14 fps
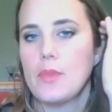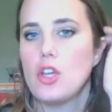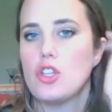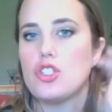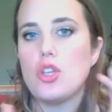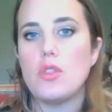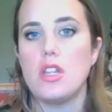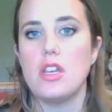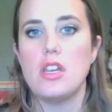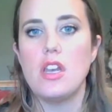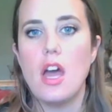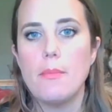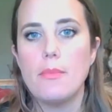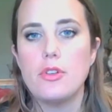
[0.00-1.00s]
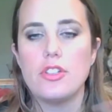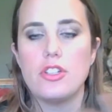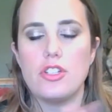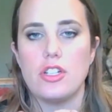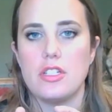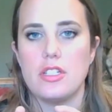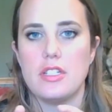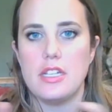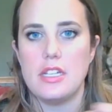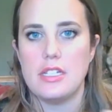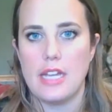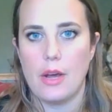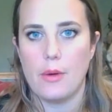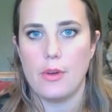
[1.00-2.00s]
So the numbers that you're going to see
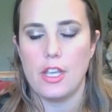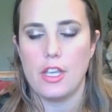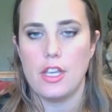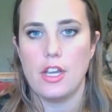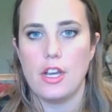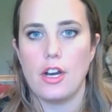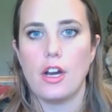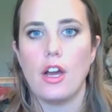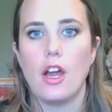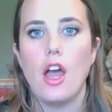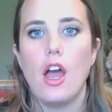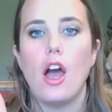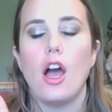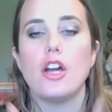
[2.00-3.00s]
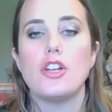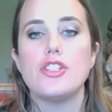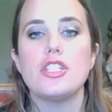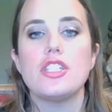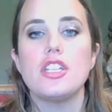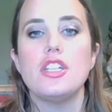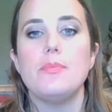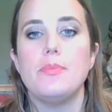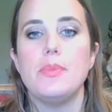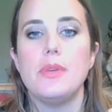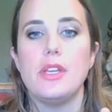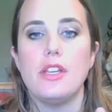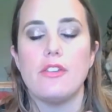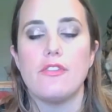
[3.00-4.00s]
down here are just going to
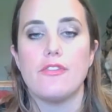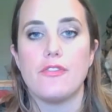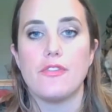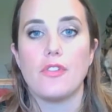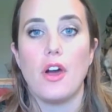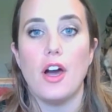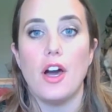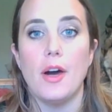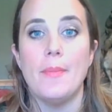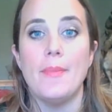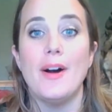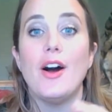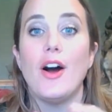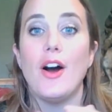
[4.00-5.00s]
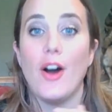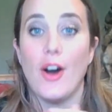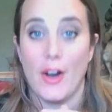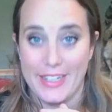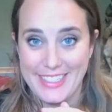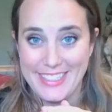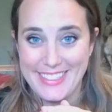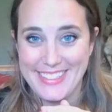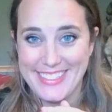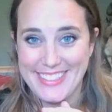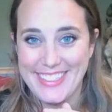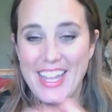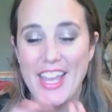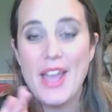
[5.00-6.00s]
be from
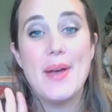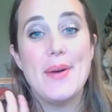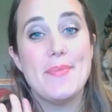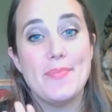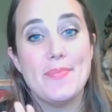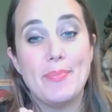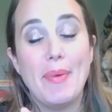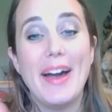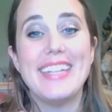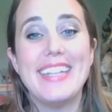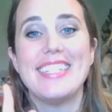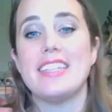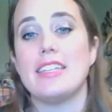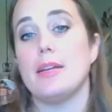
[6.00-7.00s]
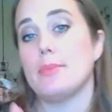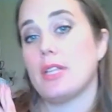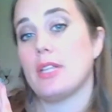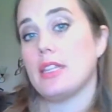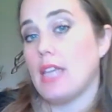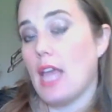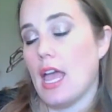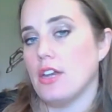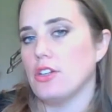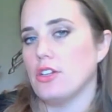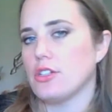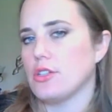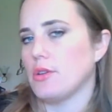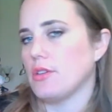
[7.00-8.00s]
August, but the numbers at the end
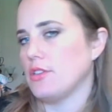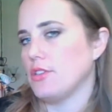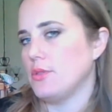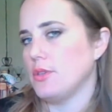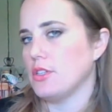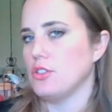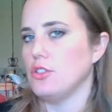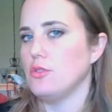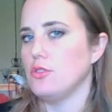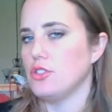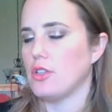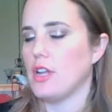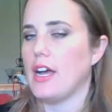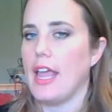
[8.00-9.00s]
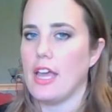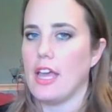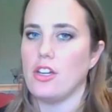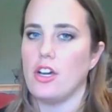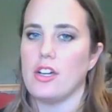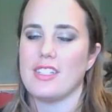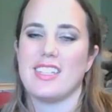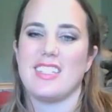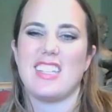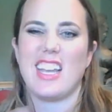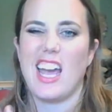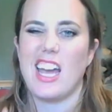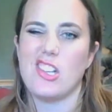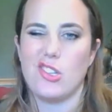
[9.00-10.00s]
are going to include July and August because I
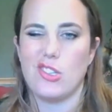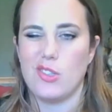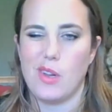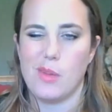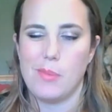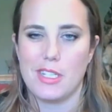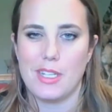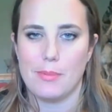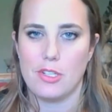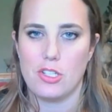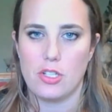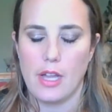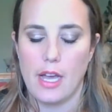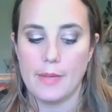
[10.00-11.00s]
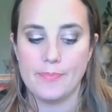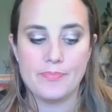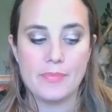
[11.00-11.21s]
kind of showed you what I picked up in July